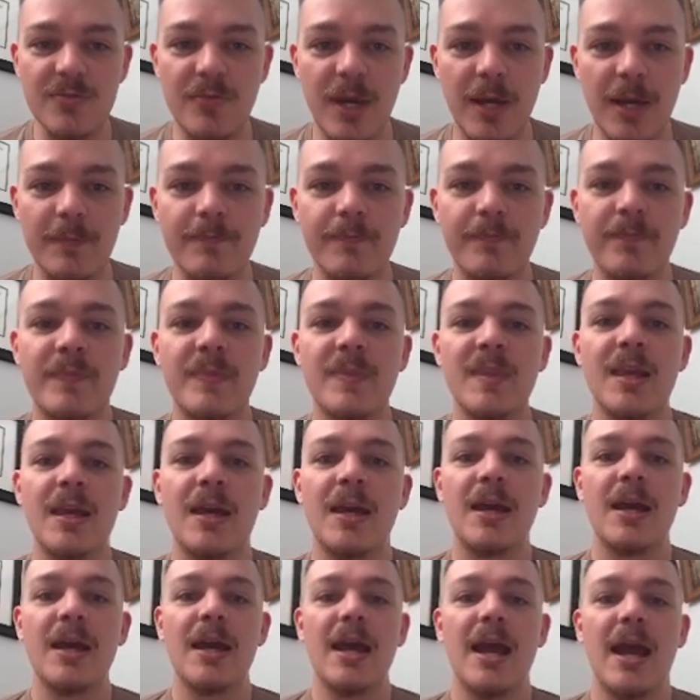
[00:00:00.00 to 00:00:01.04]
right?
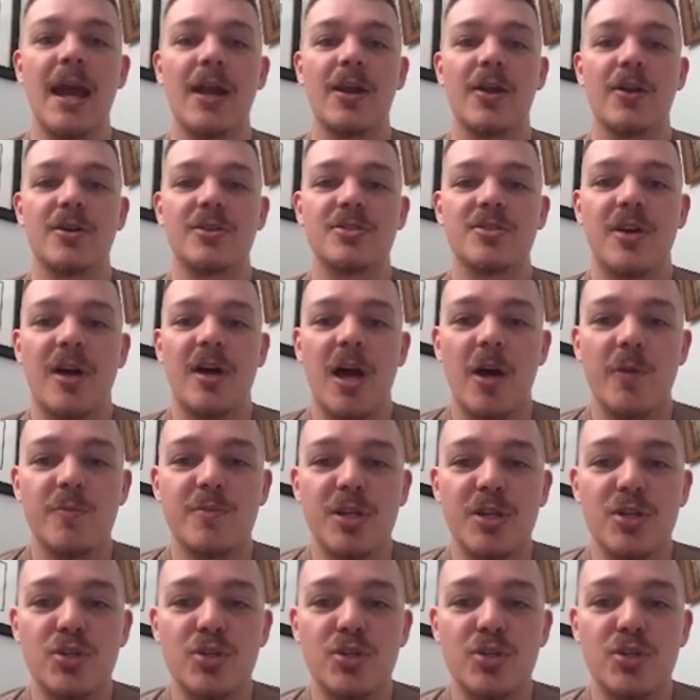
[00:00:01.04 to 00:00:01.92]
And it also helps